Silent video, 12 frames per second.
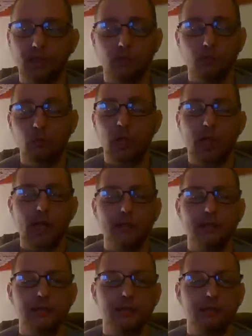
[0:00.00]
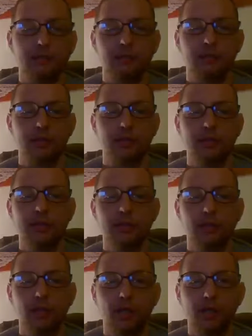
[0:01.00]
In Rask,
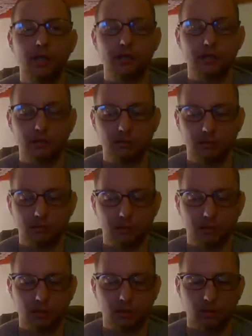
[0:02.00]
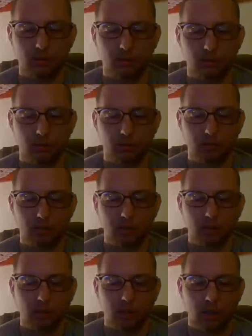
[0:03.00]
he let in.
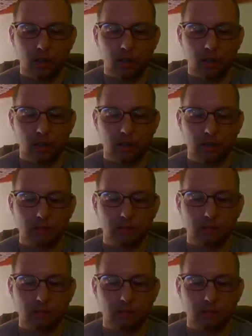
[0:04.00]
Uh,